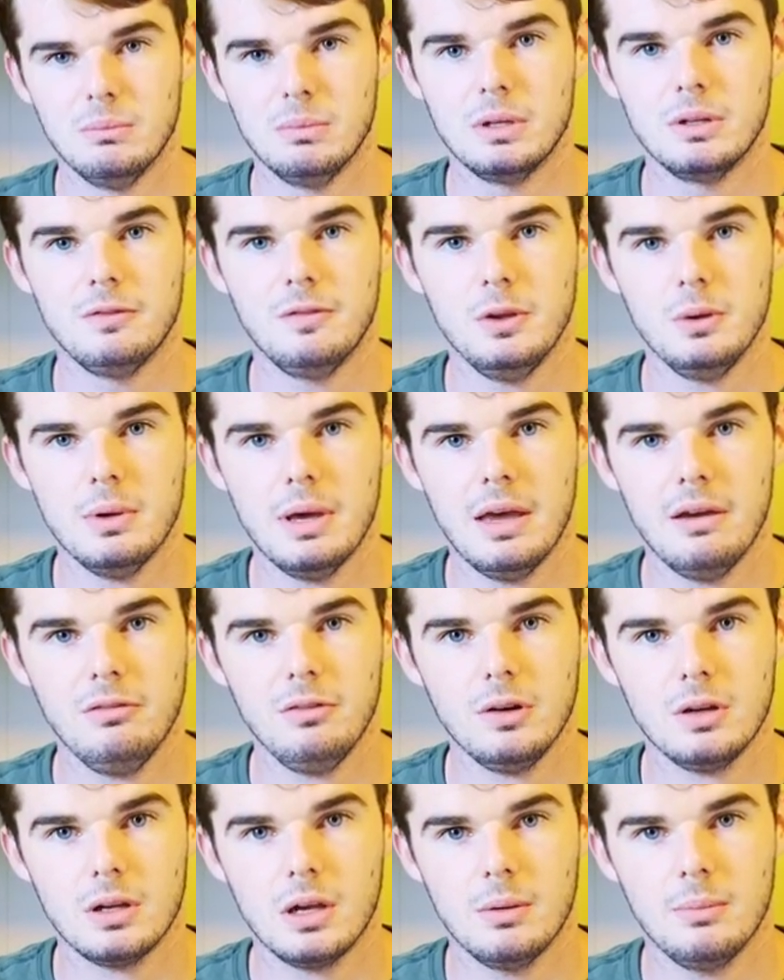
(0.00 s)
But if you
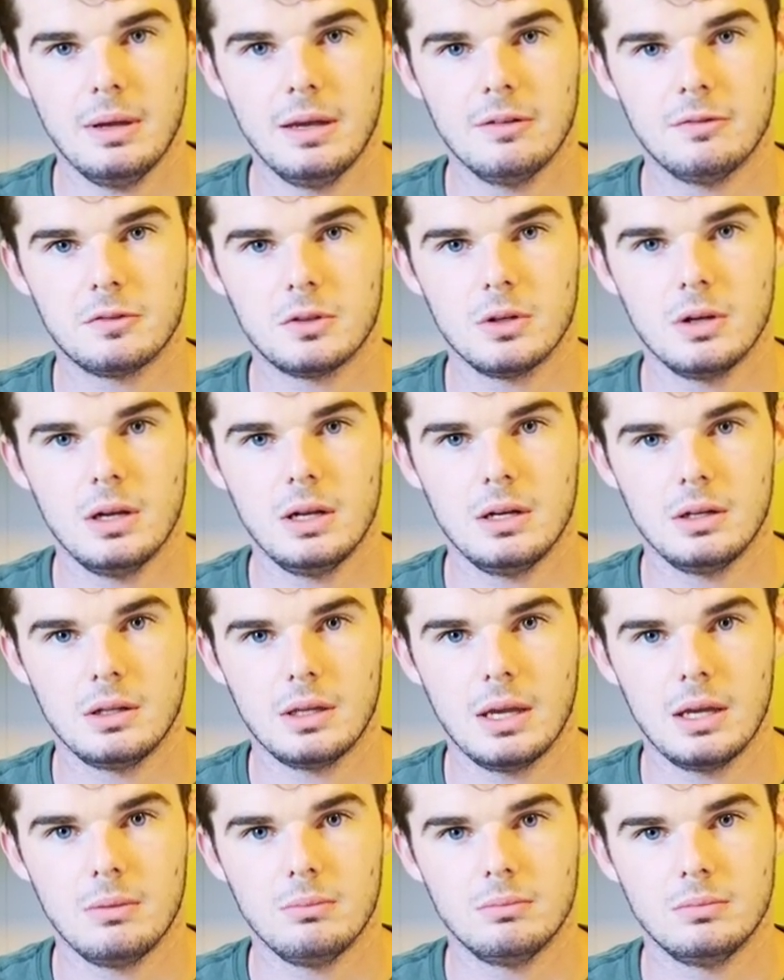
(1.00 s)
ever come after
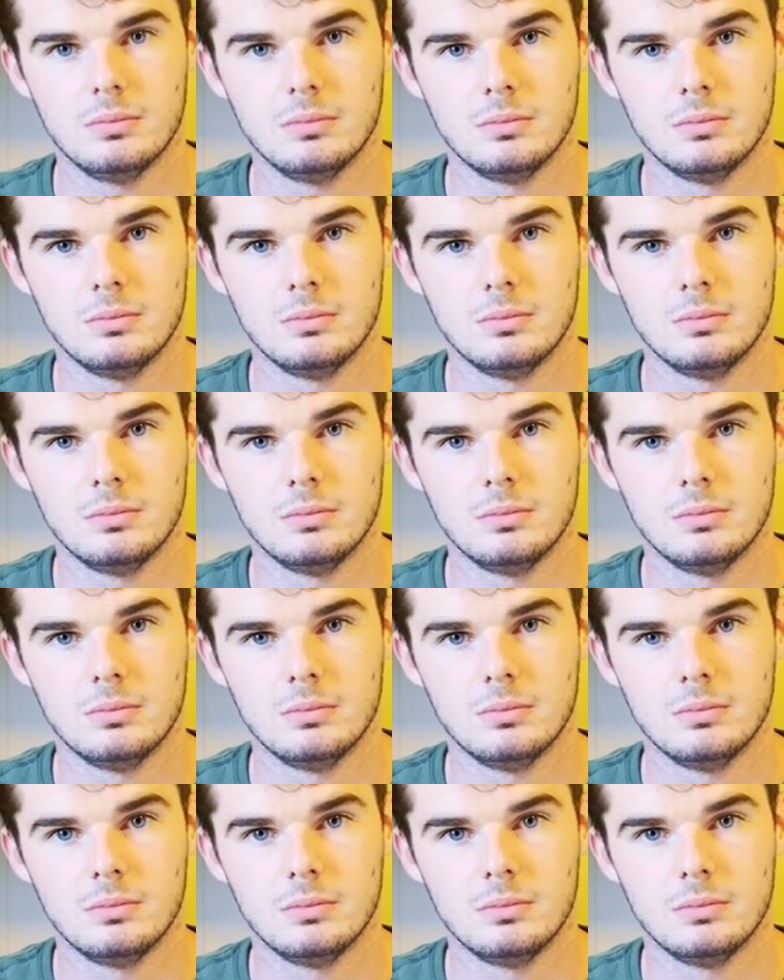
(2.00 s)
Endgame,